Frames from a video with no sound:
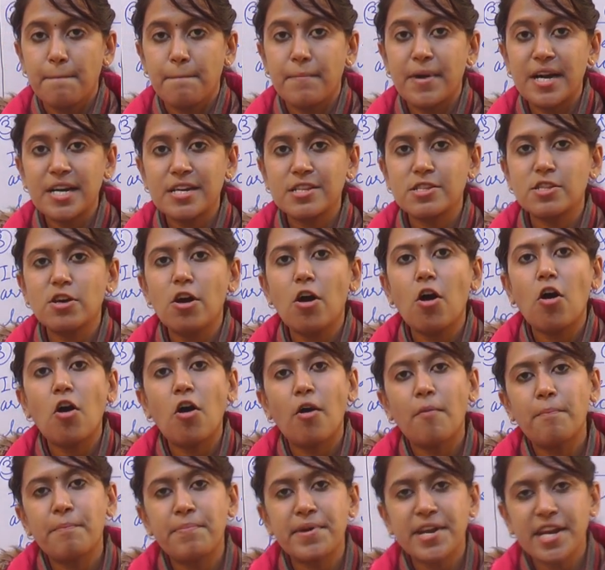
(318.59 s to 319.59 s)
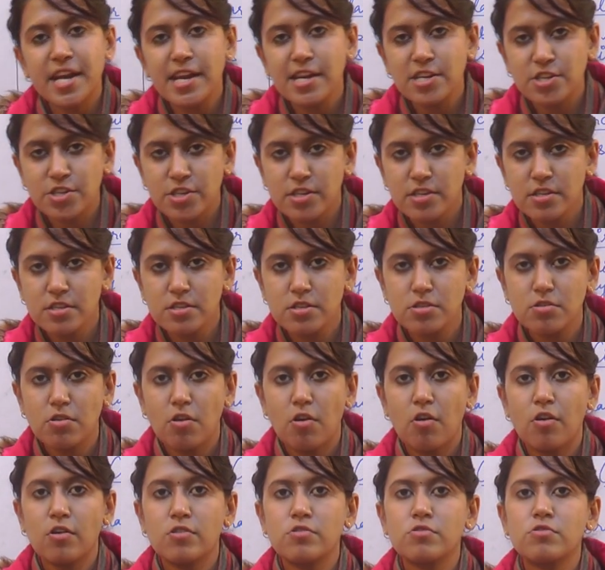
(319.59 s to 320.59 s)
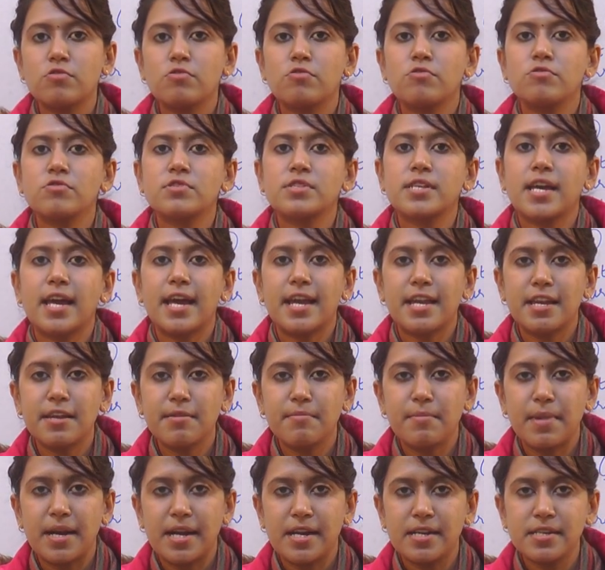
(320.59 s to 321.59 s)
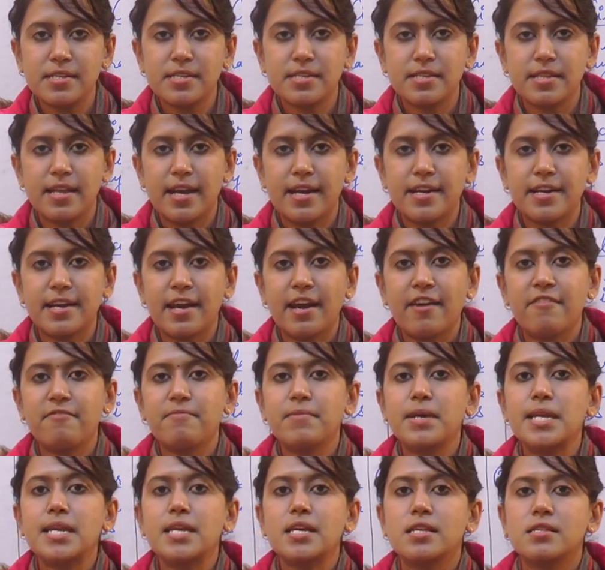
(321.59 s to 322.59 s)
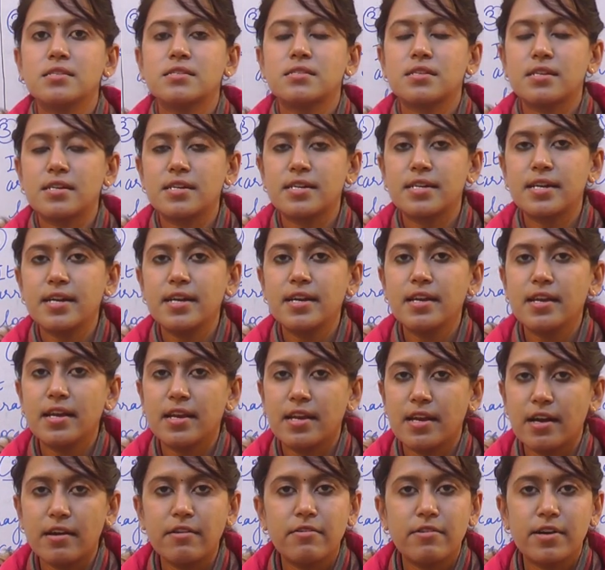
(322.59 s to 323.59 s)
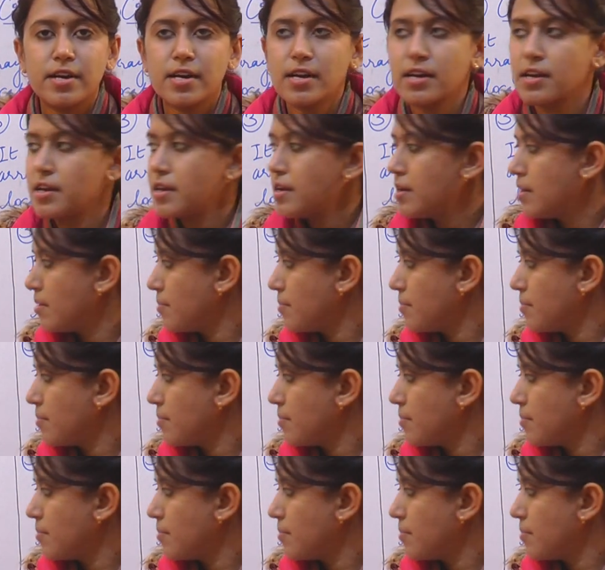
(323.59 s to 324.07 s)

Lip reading: but the operations on those elements that have been inserted in our